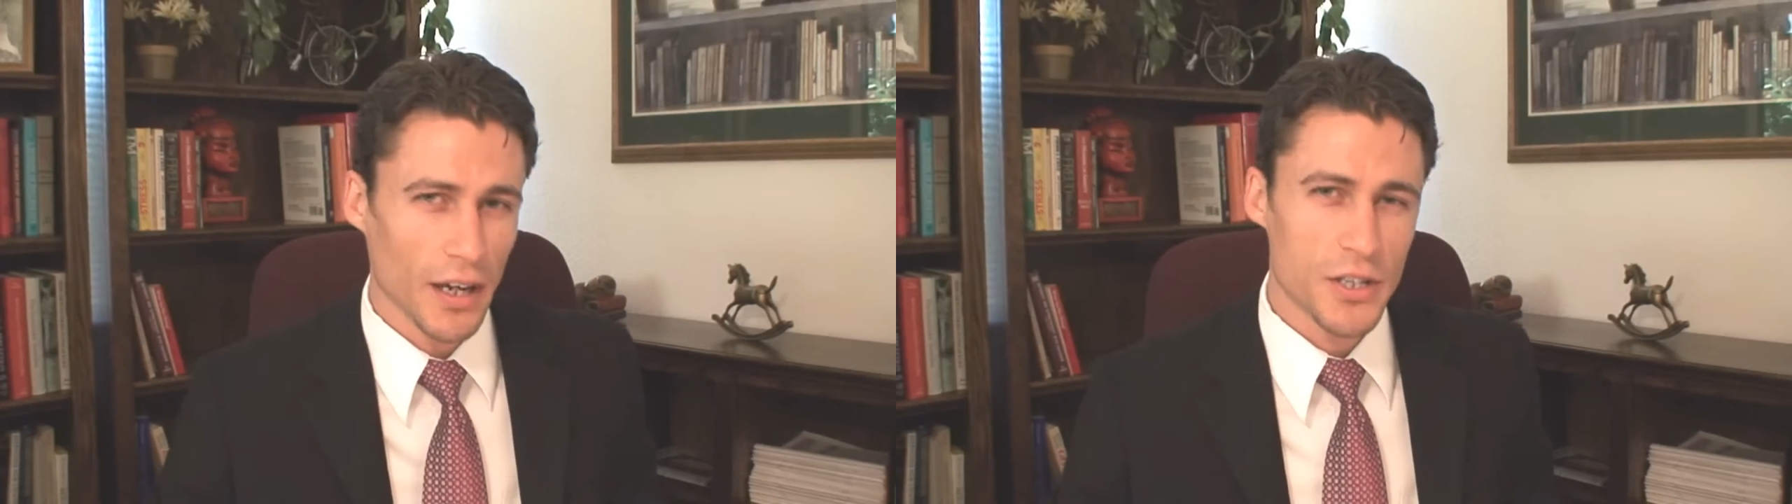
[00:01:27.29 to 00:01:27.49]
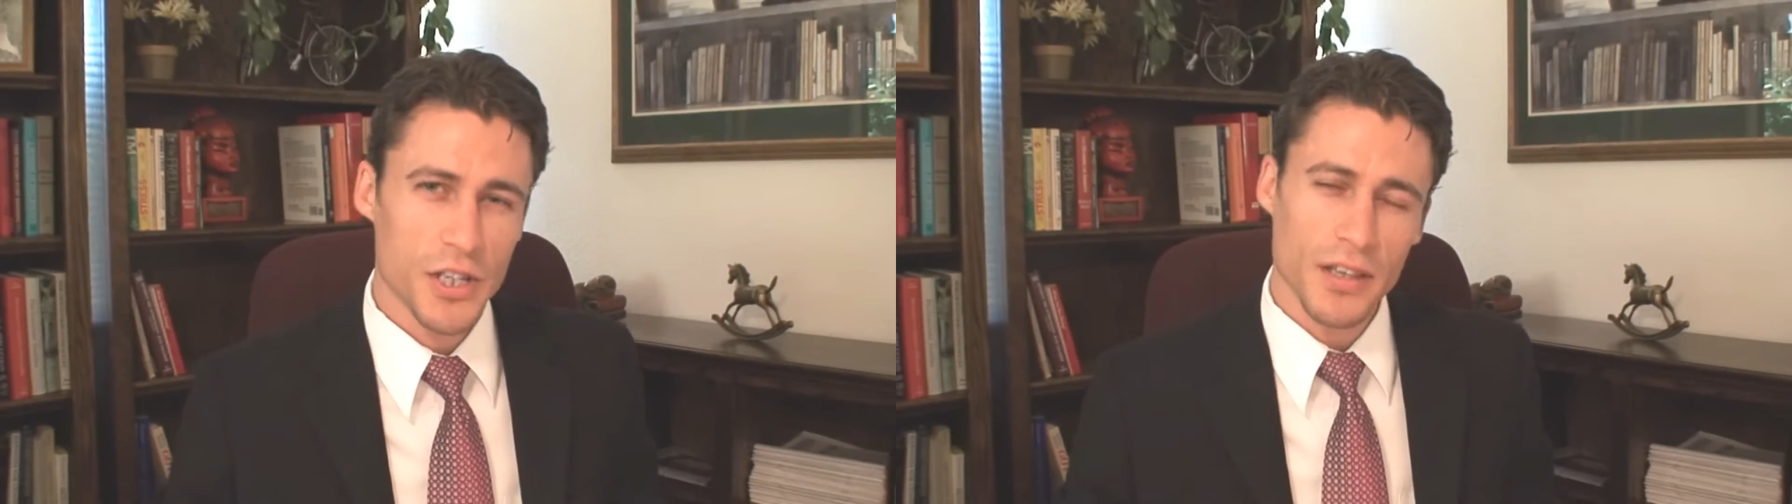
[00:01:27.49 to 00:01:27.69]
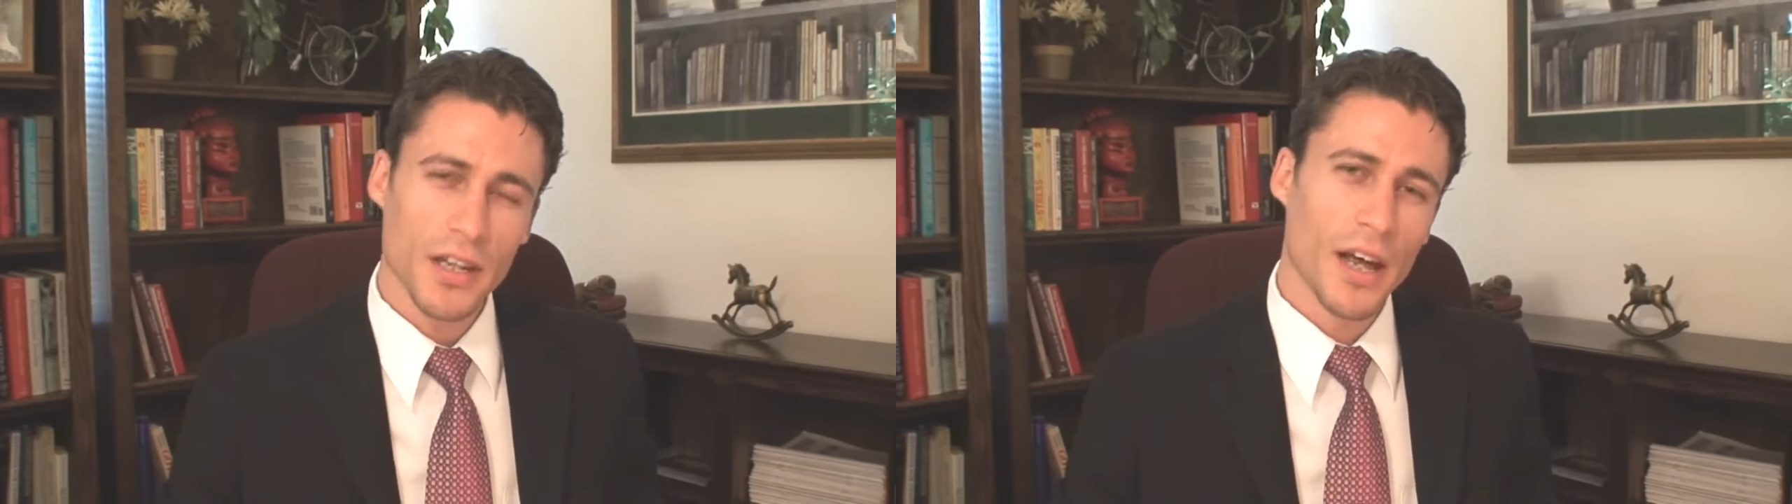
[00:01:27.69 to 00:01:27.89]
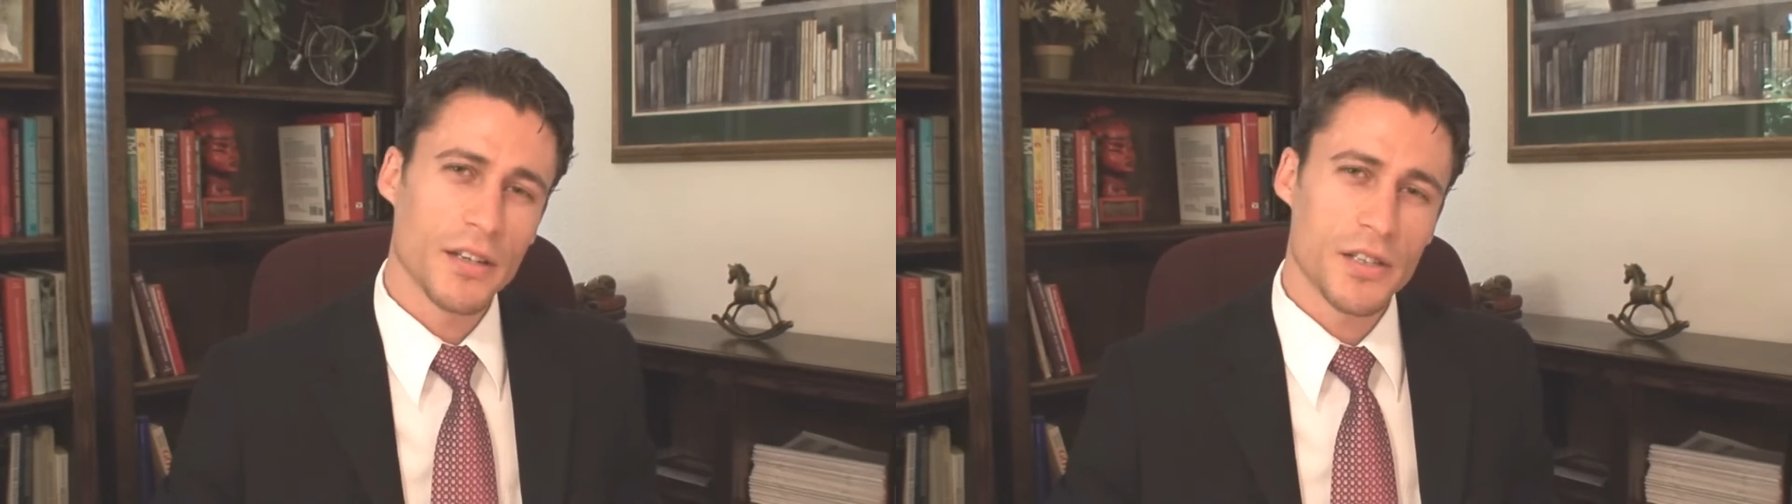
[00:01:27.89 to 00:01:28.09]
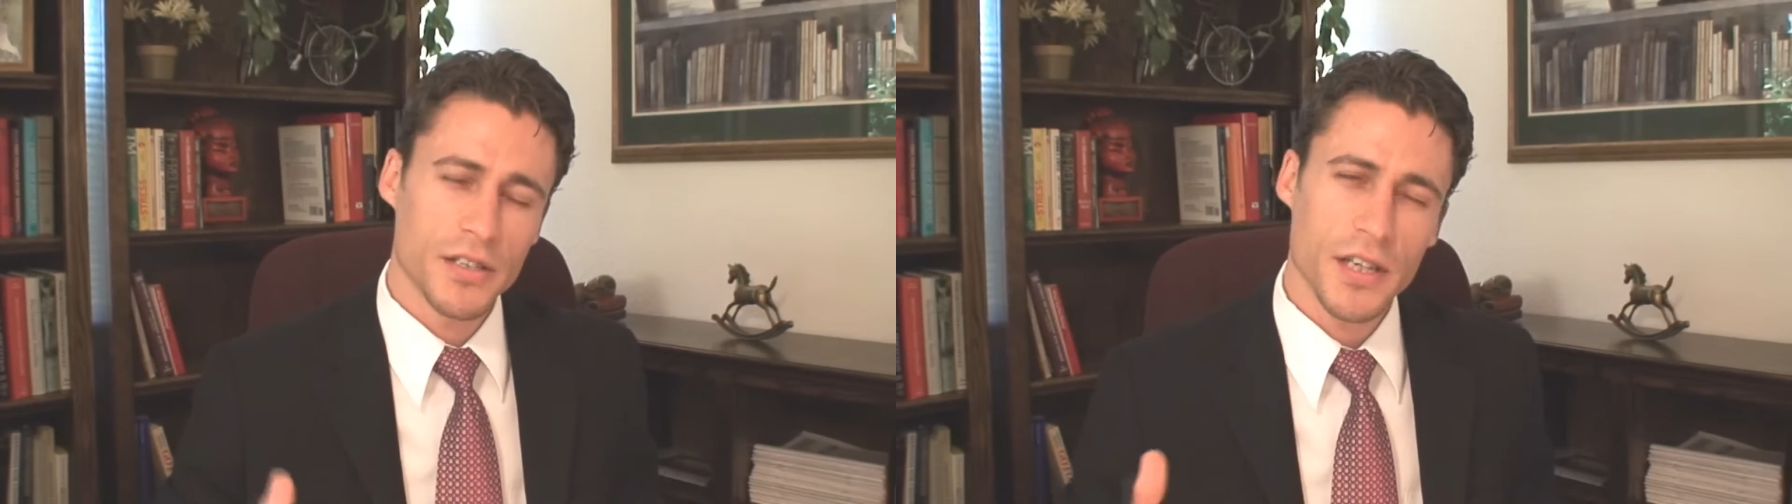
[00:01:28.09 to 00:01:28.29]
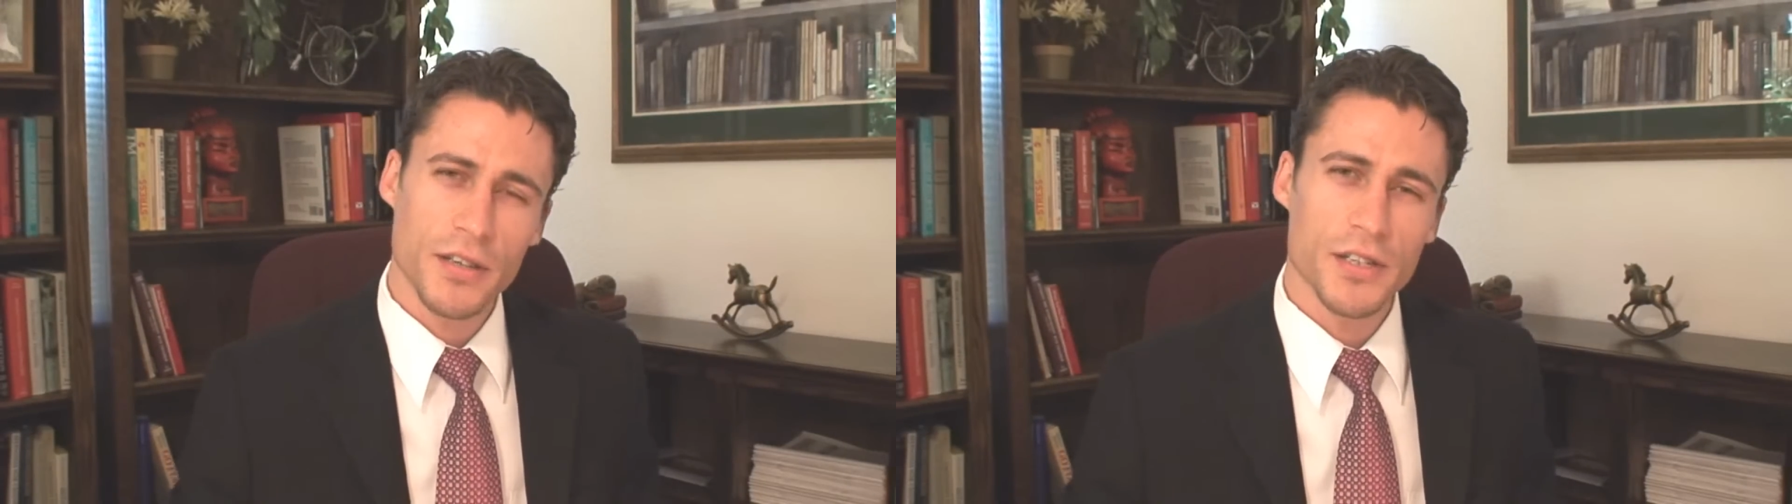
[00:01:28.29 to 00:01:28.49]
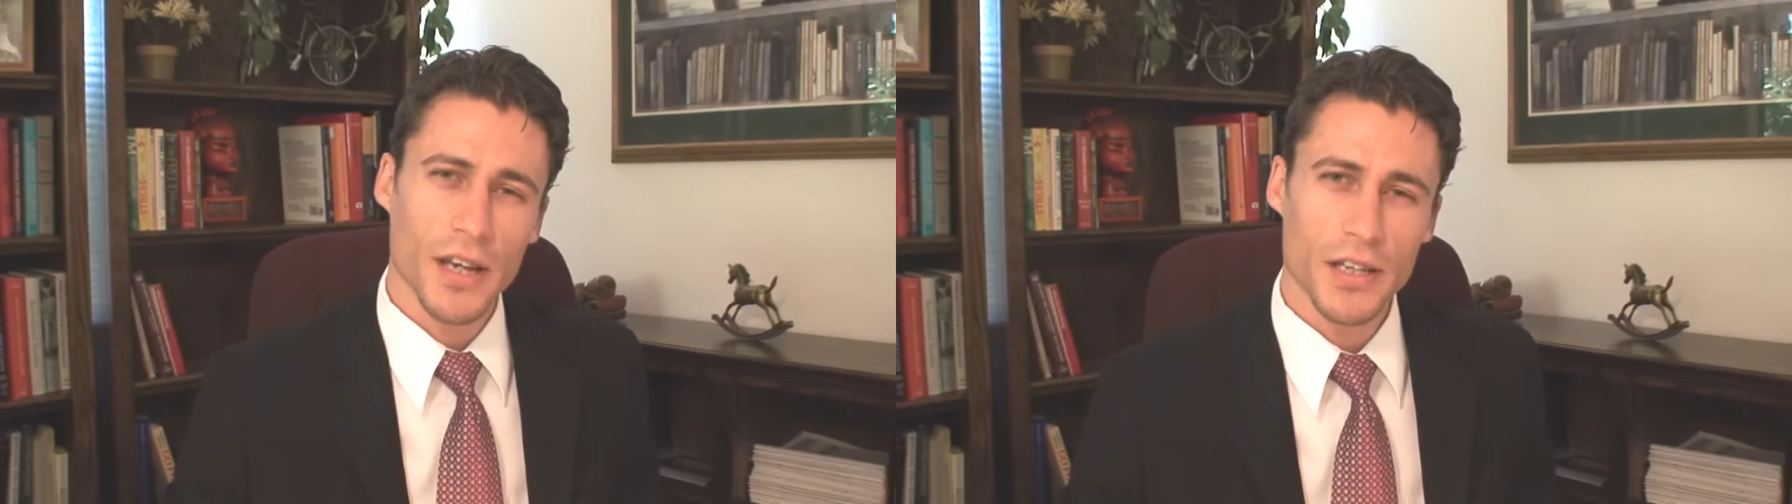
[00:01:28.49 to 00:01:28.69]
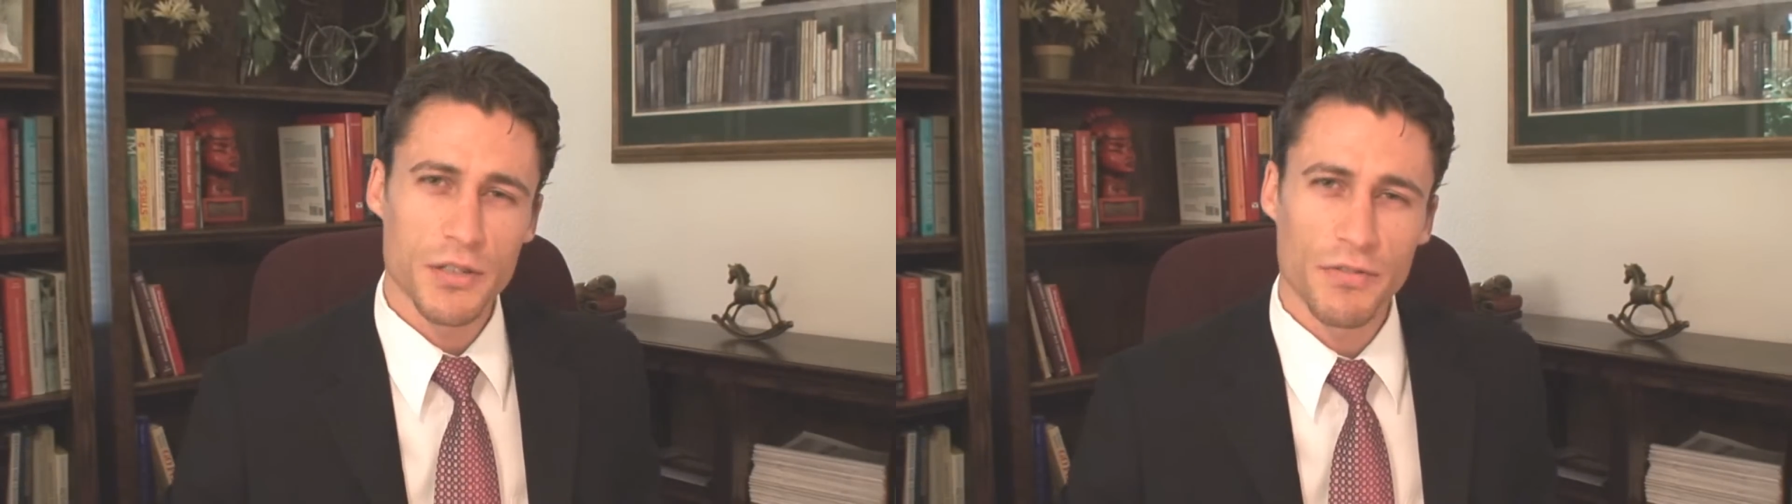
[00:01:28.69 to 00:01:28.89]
synthesized